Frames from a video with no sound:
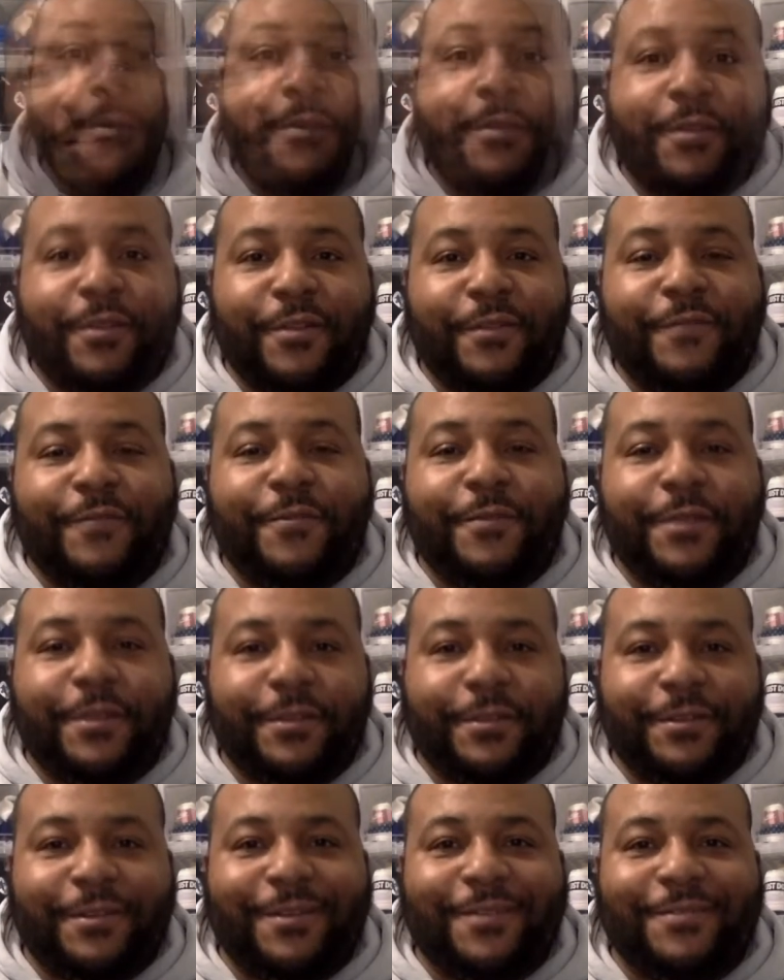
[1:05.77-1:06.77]
34 years
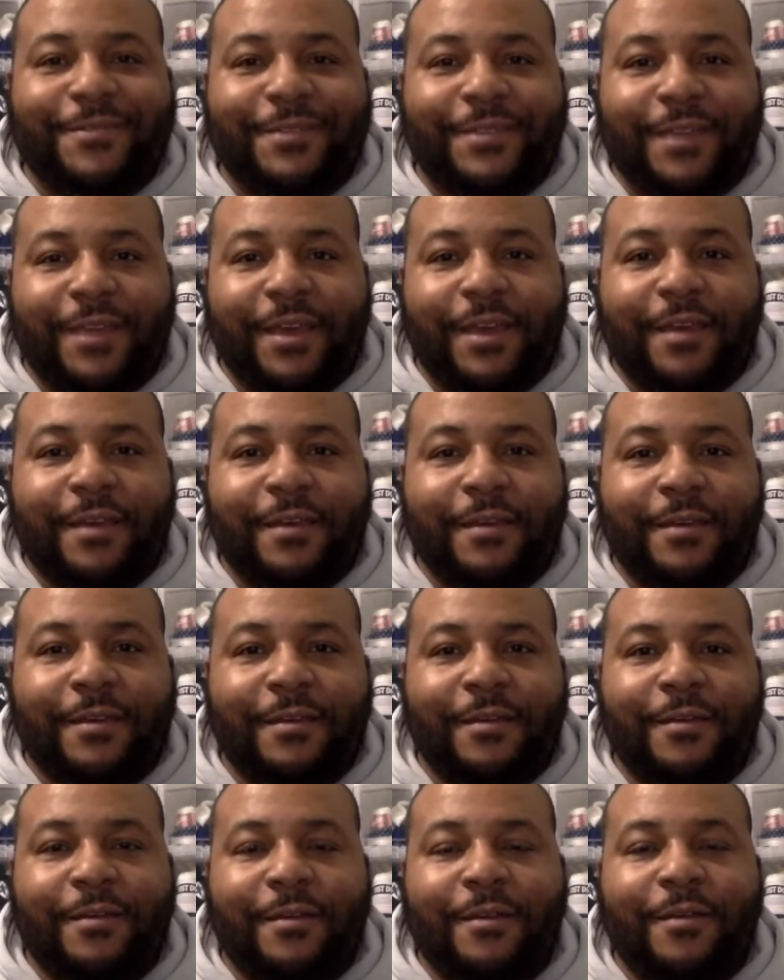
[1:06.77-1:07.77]
ago today,
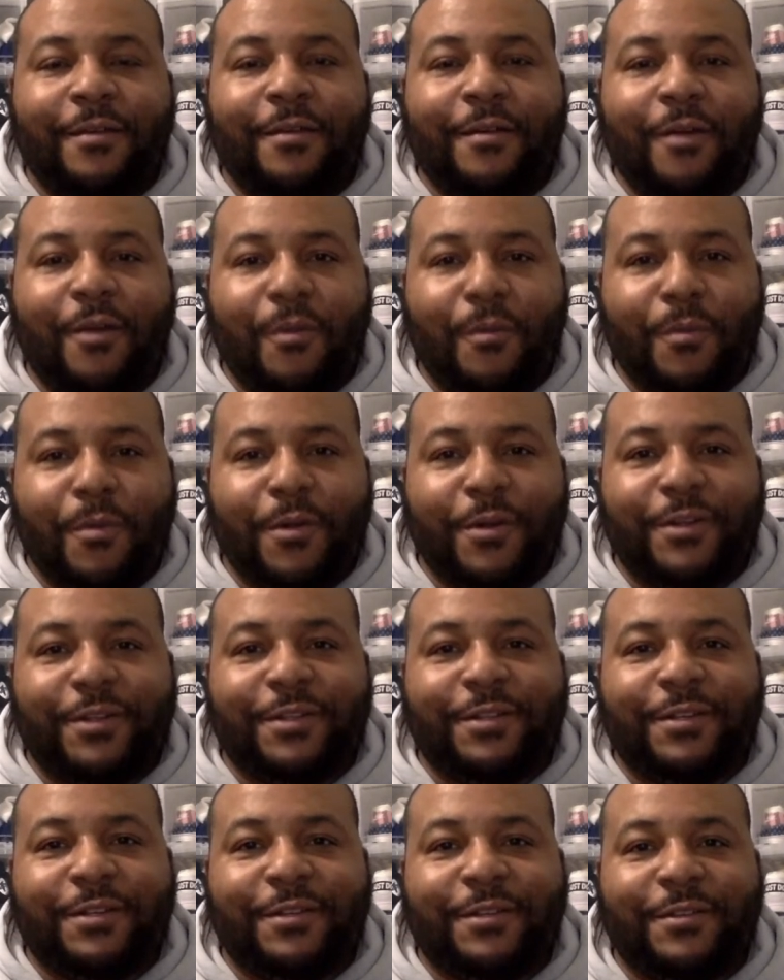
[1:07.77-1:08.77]
on
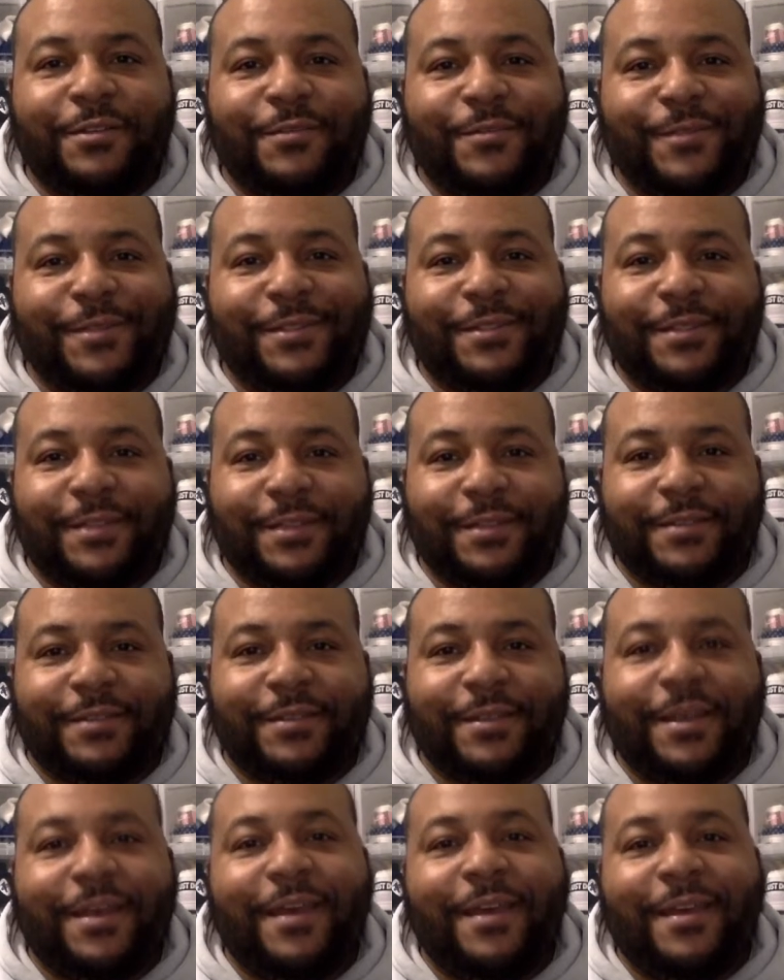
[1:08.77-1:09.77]
March 26,
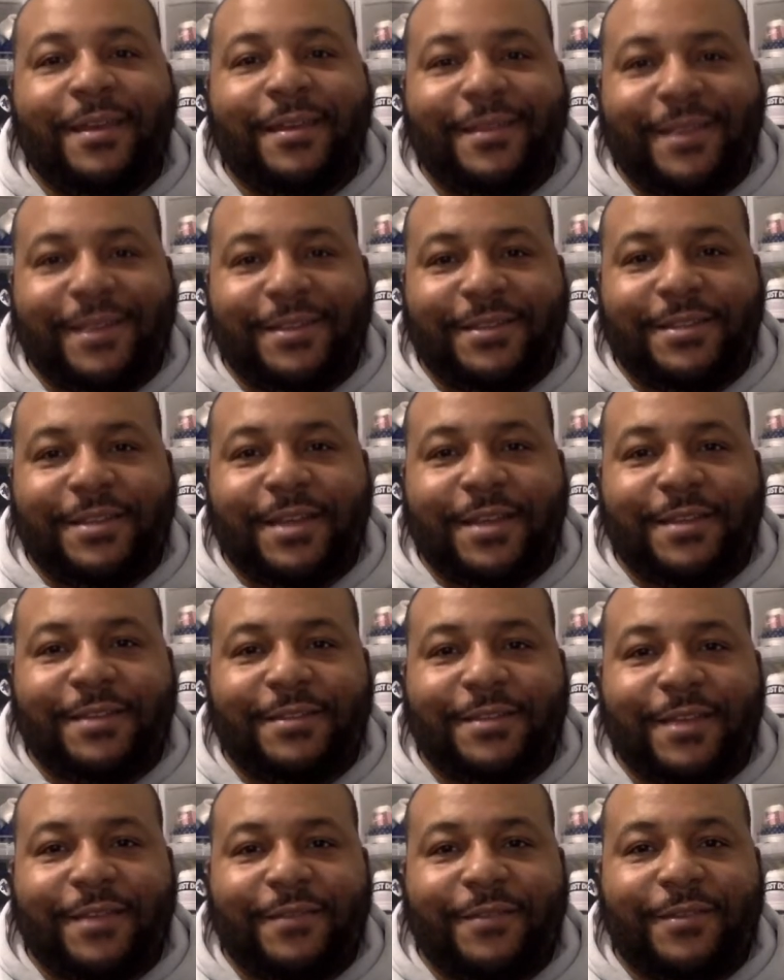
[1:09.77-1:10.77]

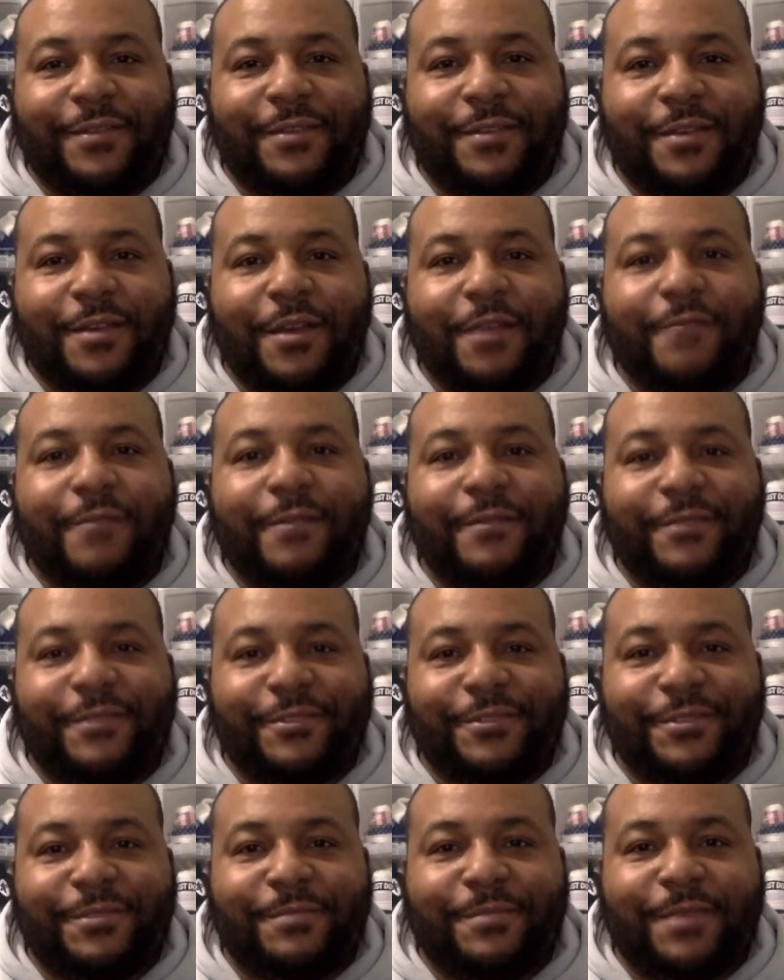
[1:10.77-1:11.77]
1987, a
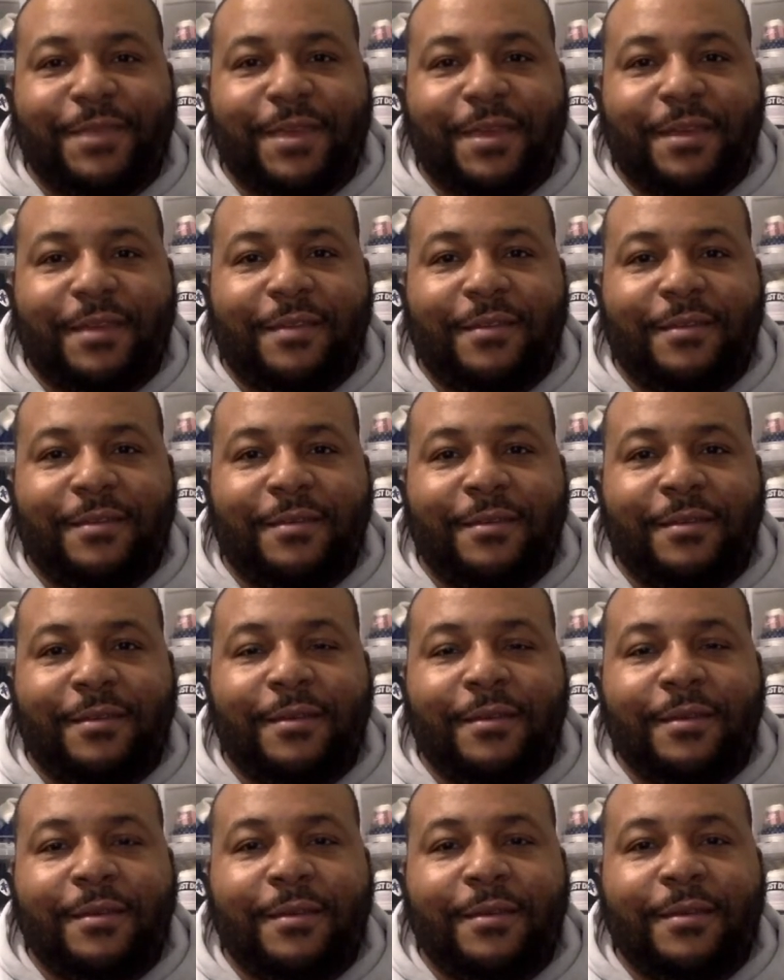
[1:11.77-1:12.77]
revolution began.
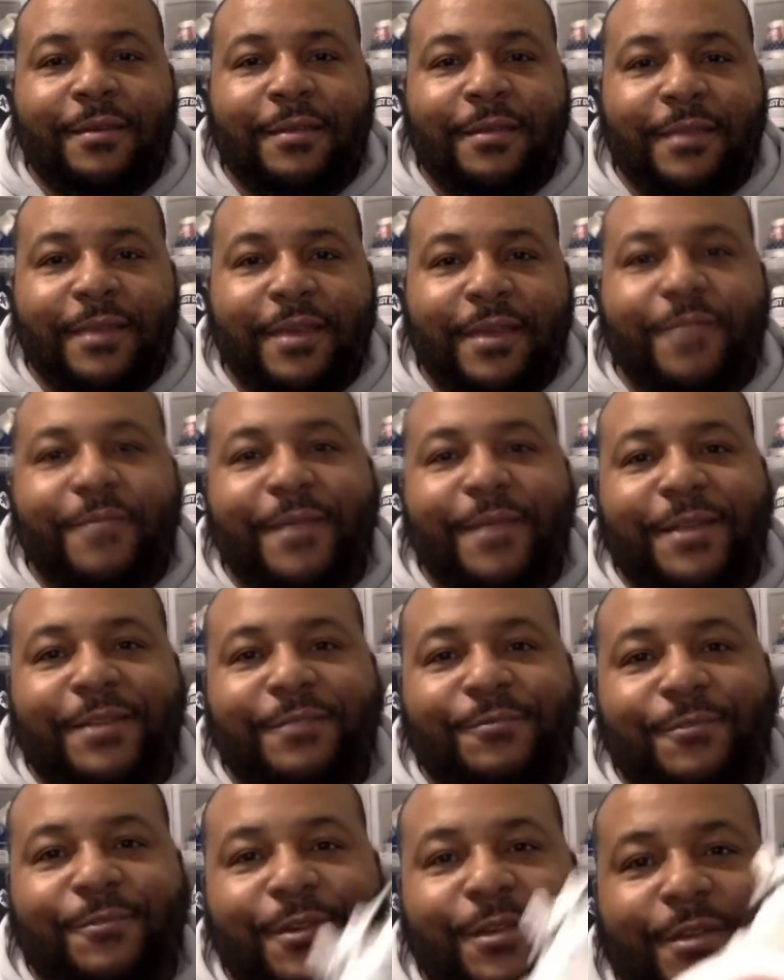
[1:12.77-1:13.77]
The Air Max
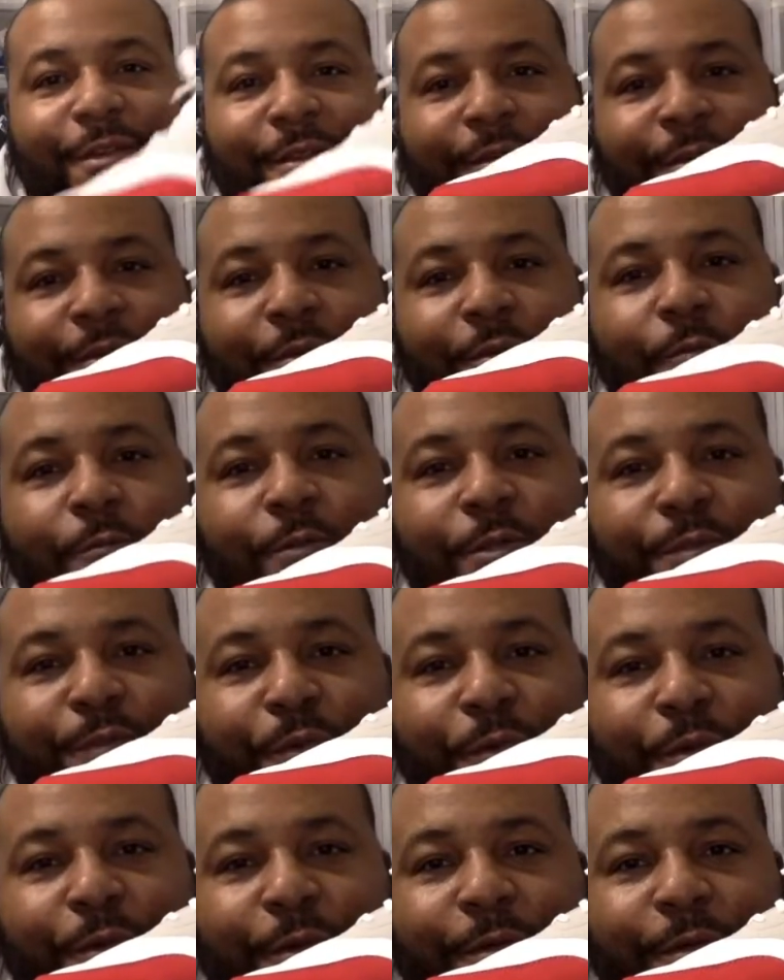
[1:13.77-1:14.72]
1 was born.